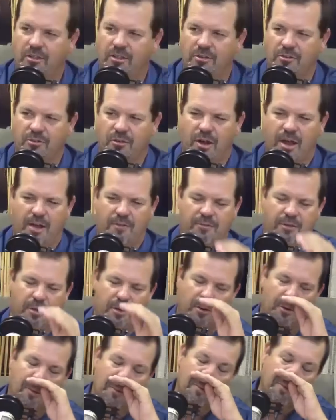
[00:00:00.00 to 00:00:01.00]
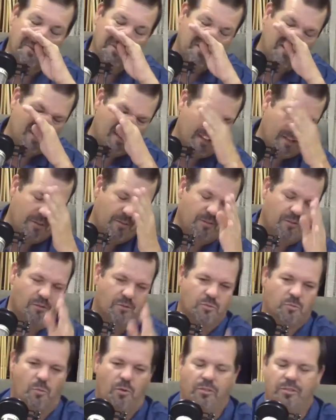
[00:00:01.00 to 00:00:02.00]
draft here,
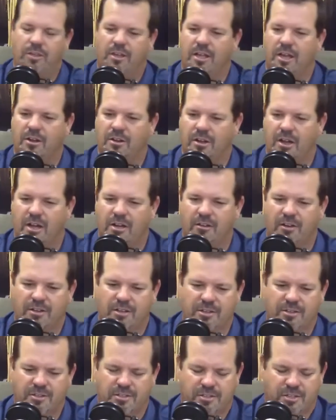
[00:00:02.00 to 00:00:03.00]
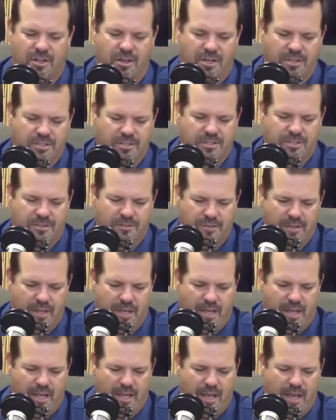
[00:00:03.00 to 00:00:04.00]
there's one thing I'd like to discuss,
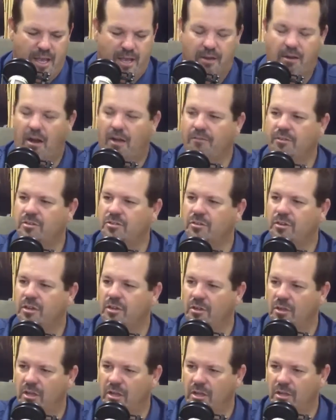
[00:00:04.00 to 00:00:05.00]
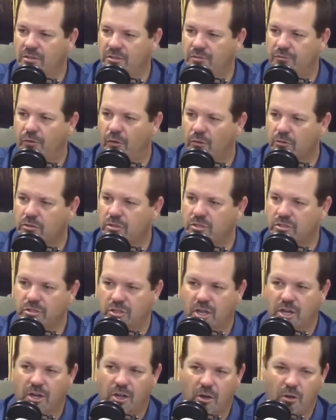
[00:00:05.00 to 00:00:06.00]
and obviously it's Fultz is
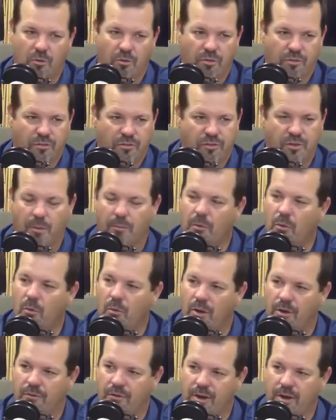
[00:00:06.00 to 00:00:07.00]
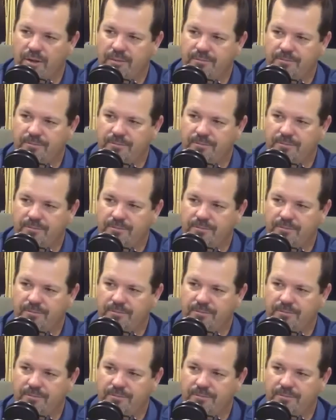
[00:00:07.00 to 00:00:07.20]
going to go number 1, right?